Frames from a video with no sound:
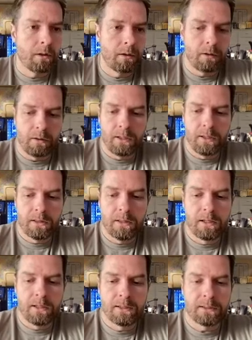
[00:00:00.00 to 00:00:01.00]
delete
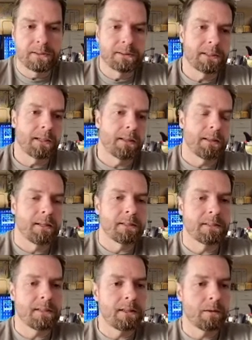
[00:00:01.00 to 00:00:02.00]
this, and say
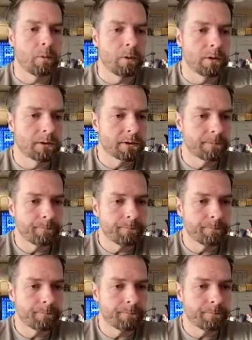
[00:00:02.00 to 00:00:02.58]
this equals